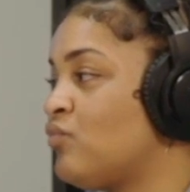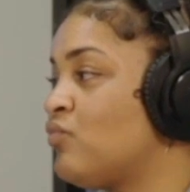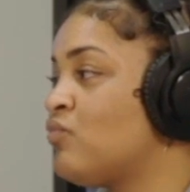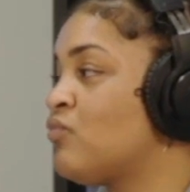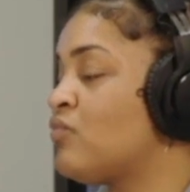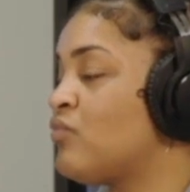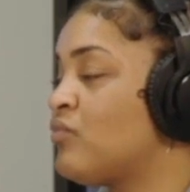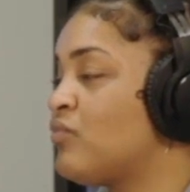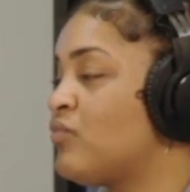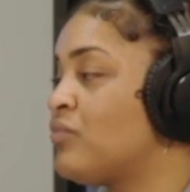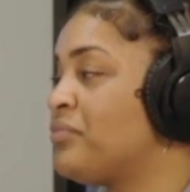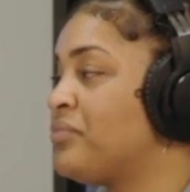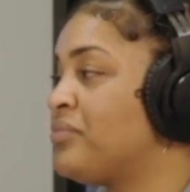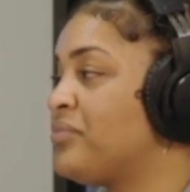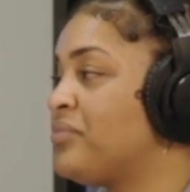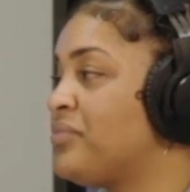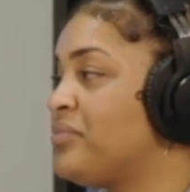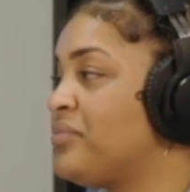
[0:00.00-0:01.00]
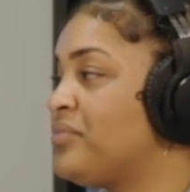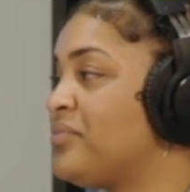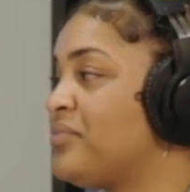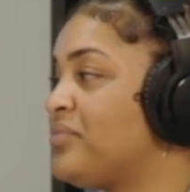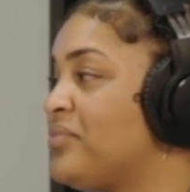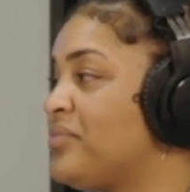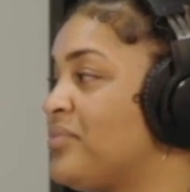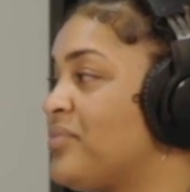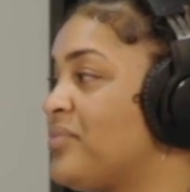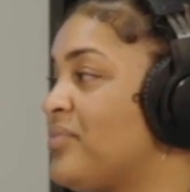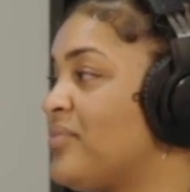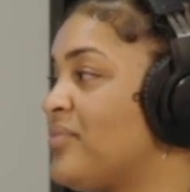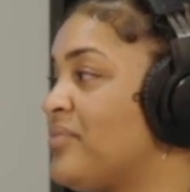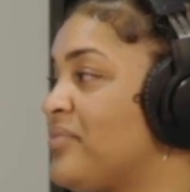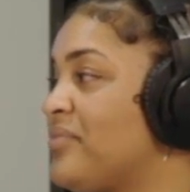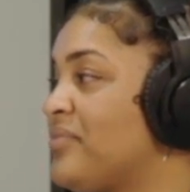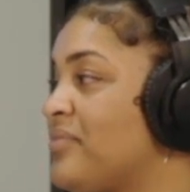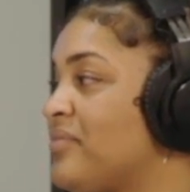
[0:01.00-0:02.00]

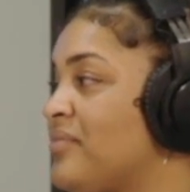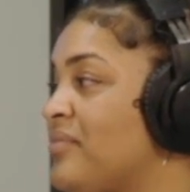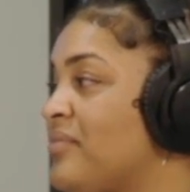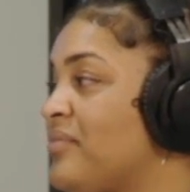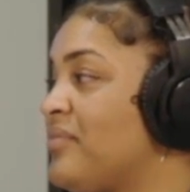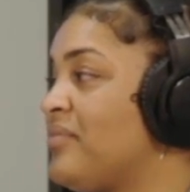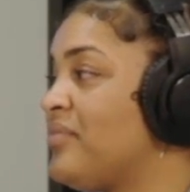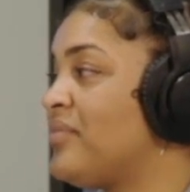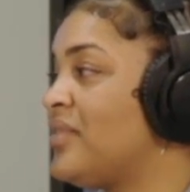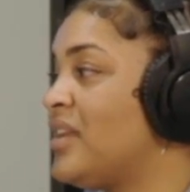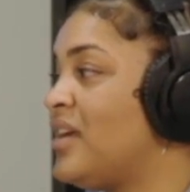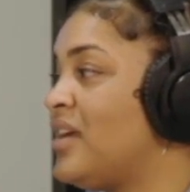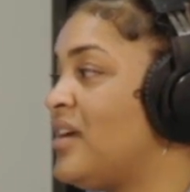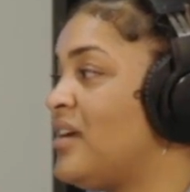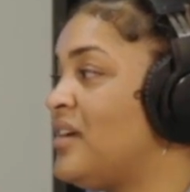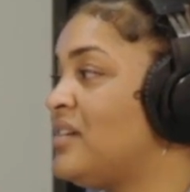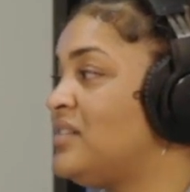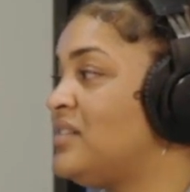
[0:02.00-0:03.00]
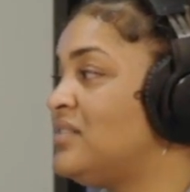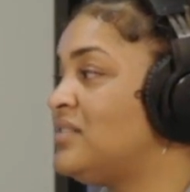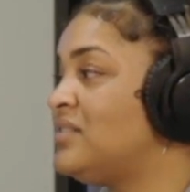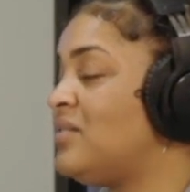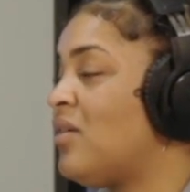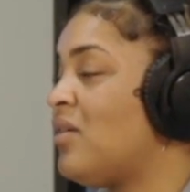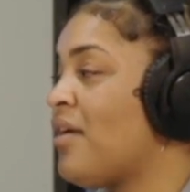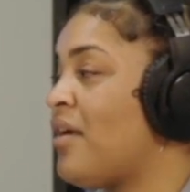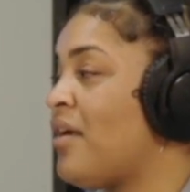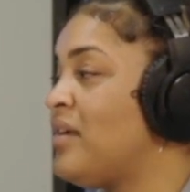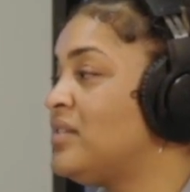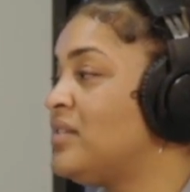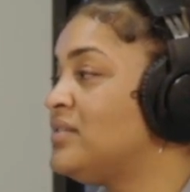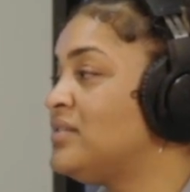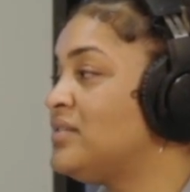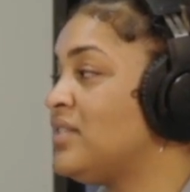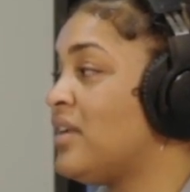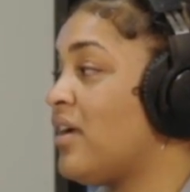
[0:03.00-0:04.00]

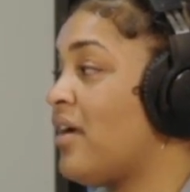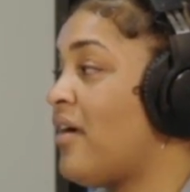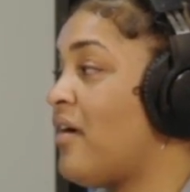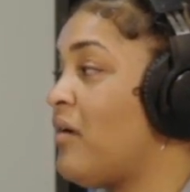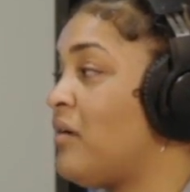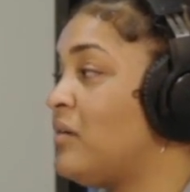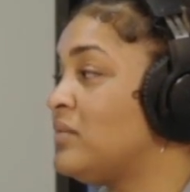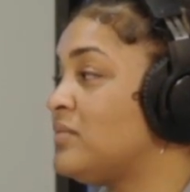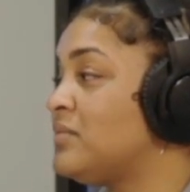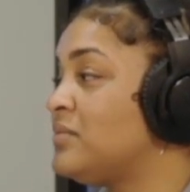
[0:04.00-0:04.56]
[no speech]